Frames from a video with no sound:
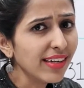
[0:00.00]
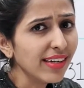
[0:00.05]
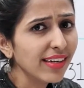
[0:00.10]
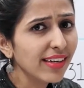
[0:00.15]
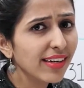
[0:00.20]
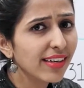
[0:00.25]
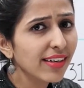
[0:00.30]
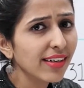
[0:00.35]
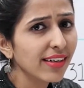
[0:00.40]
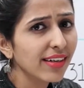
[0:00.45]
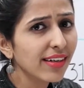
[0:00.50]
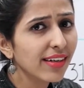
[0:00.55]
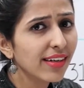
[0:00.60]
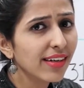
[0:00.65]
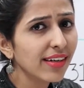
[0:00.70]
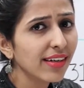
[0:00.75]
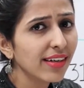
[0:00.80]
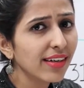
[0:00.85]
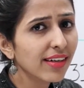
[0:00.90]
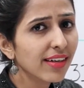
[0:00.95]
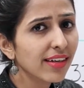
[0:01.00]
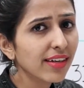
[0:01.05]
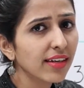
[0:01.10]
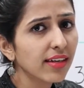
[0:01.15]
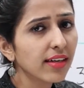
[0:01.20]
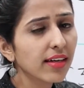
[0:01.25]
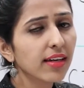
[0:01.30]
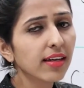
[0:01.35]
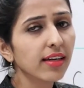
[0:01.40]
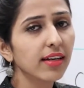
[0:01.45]

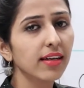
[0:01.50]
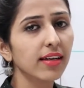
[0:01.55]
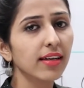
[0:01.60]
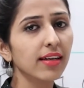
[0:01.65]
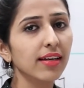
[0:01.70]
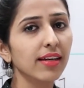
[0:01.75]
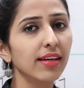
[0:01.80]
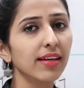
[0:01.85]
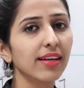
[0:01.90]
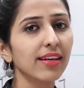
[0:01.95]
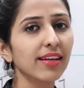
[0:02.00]
(no one is talking)